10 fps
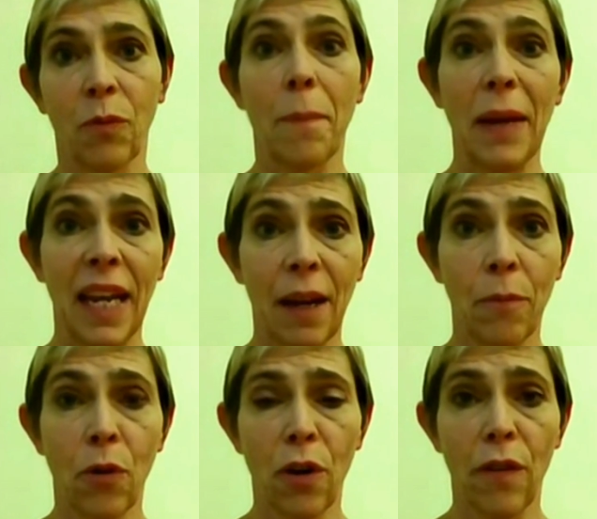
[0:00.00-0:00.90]
we're paying
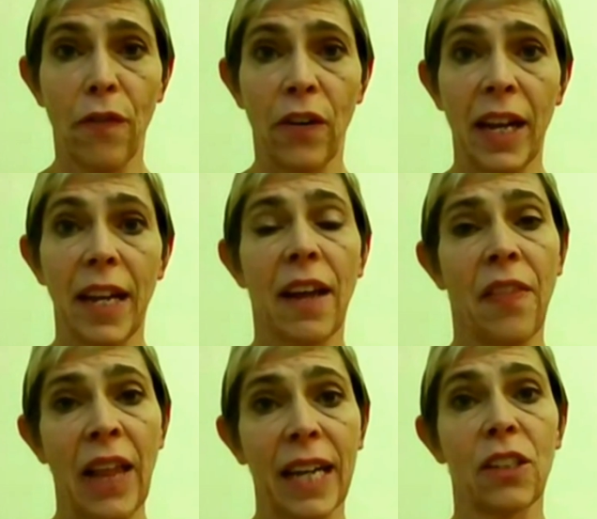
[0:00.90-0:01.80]
more for it,
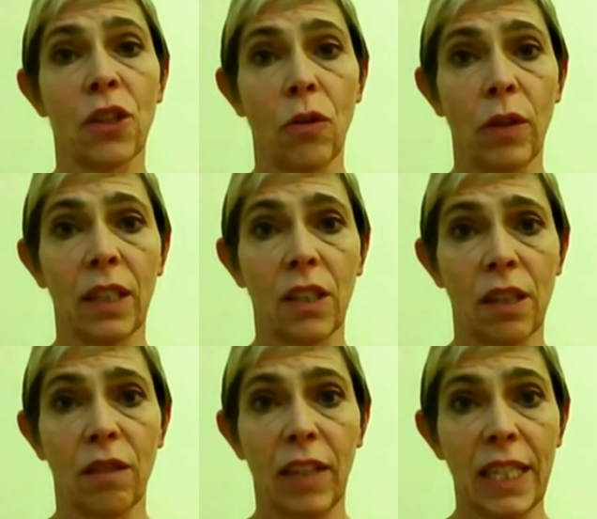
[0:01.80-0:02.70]
and that is going to
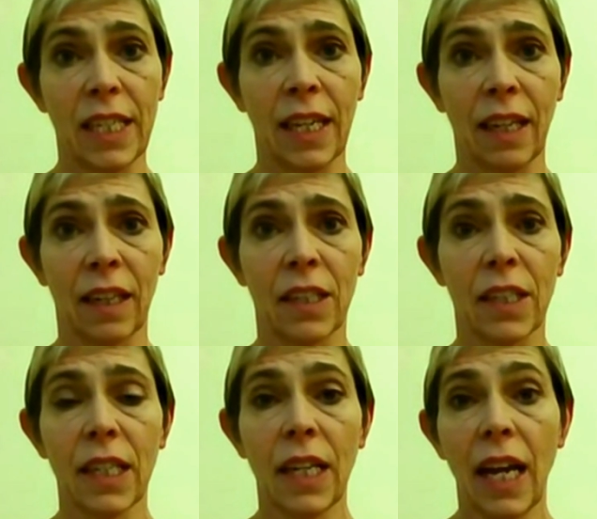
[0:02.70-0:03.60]
the
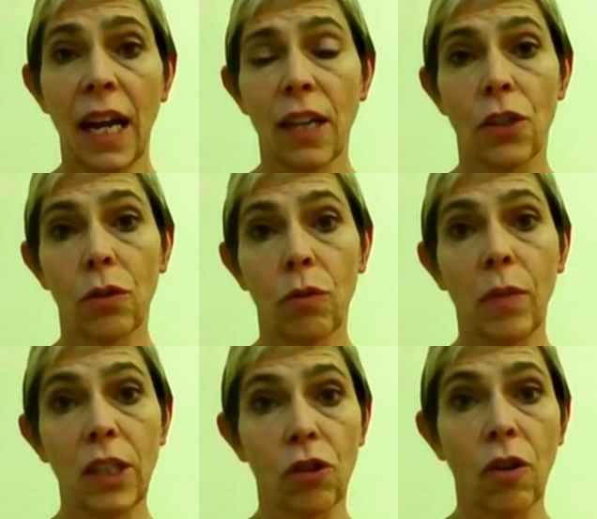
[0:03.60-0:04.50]
retailers. So
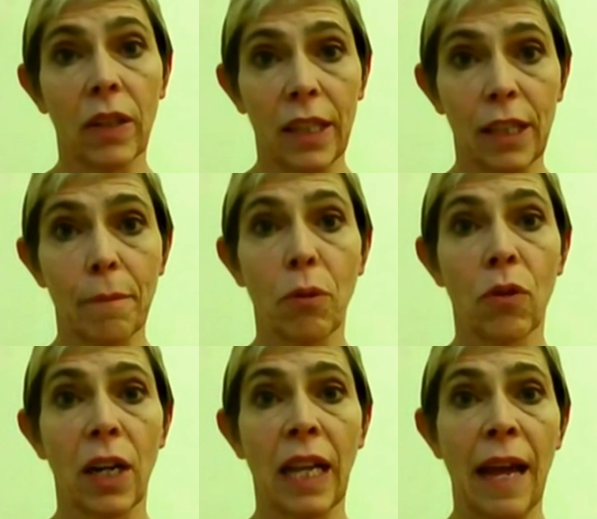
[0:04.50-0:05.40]
we strongly
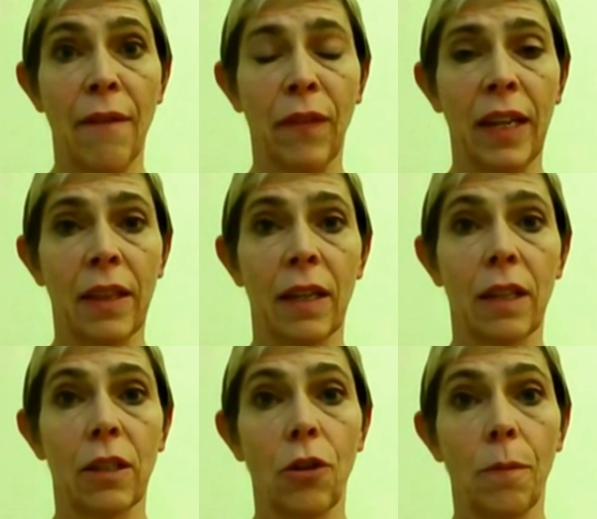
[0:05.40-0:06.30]
support a levy
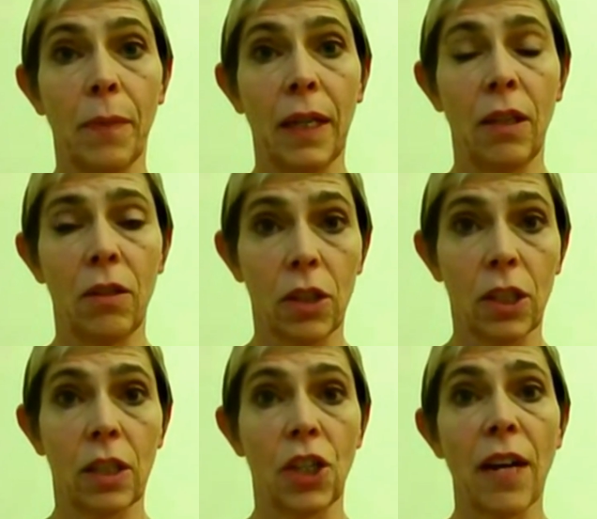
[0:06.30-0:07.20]
that could be used
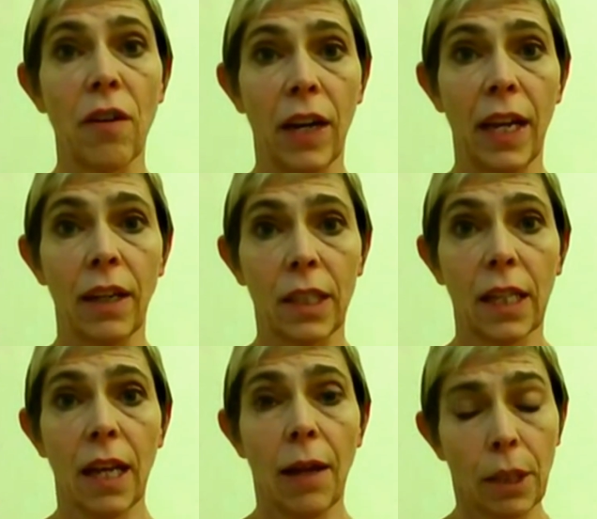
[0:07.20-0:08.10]
to generate,
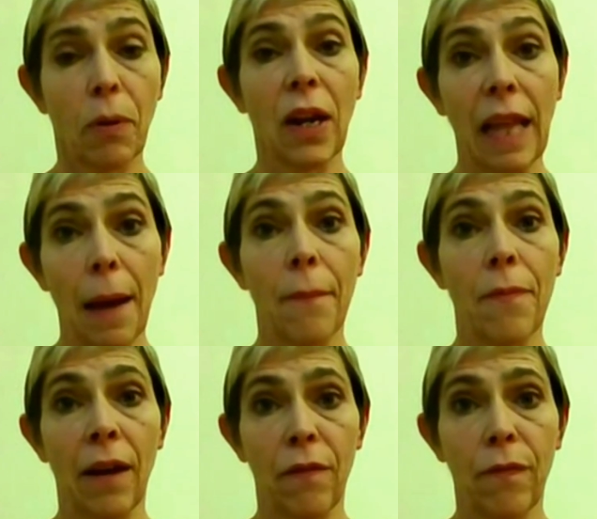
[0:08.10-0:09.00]
to bring that,
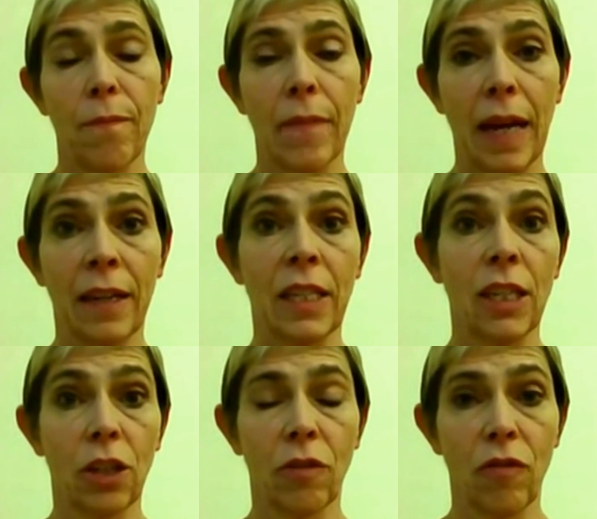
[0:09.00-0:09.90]
that
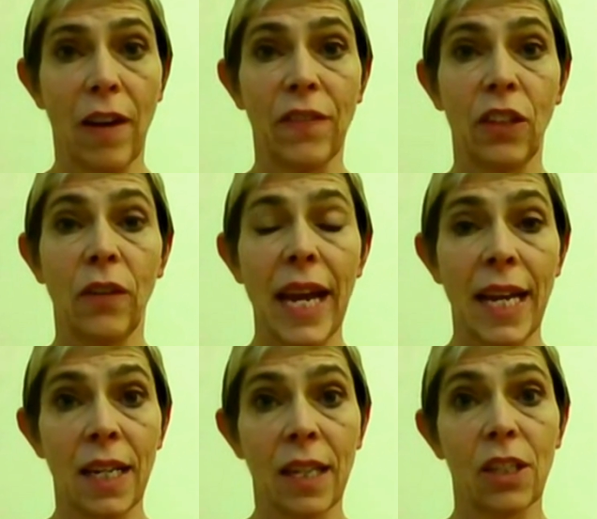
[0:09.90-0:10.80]
additional revenue
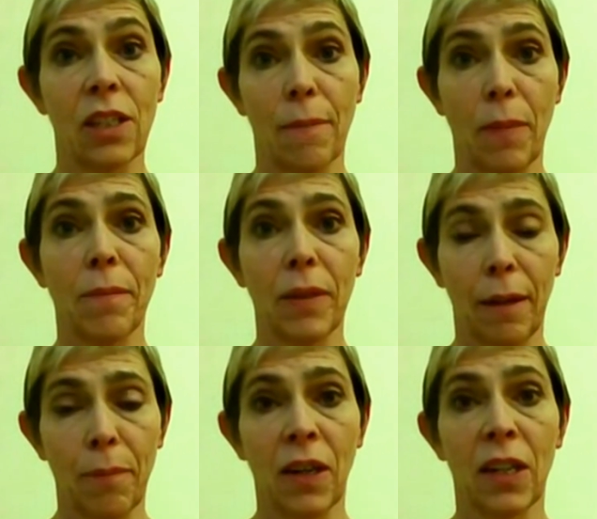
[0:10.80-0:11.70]
into the
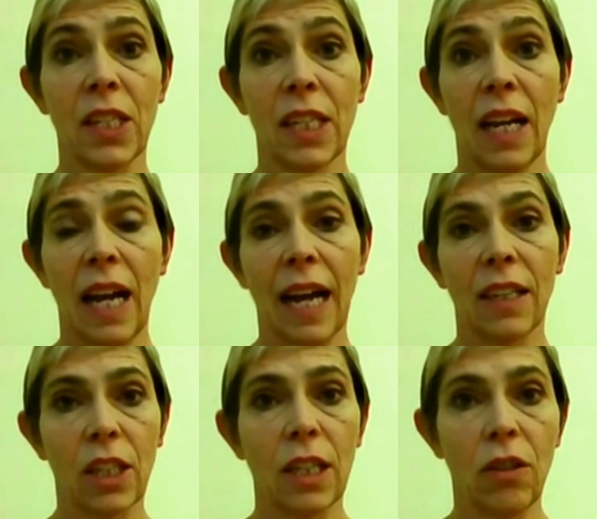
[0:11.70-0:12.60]
public purse
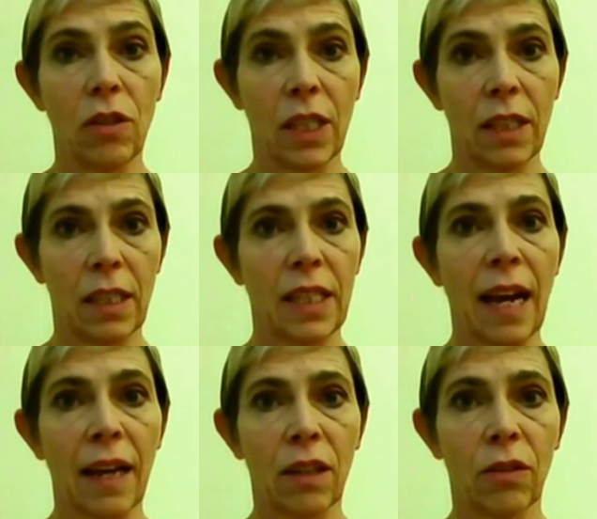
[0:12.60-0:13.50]
and to use it to
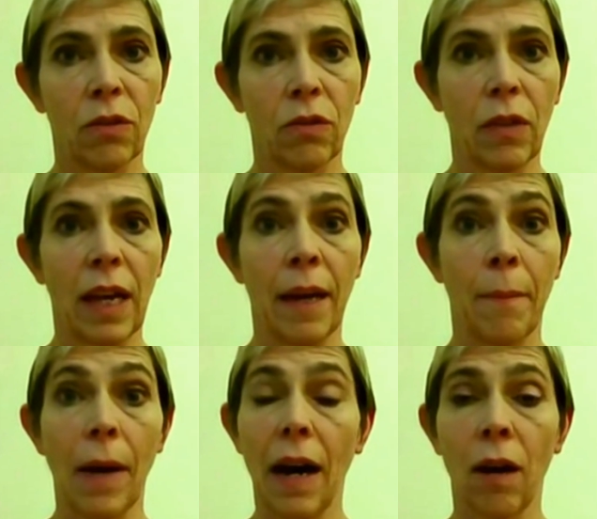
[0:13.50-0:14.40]
tackle
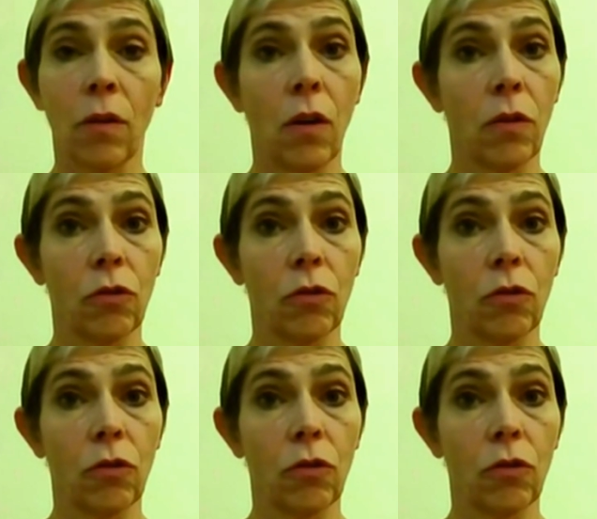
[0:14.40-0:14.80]
um, alcohol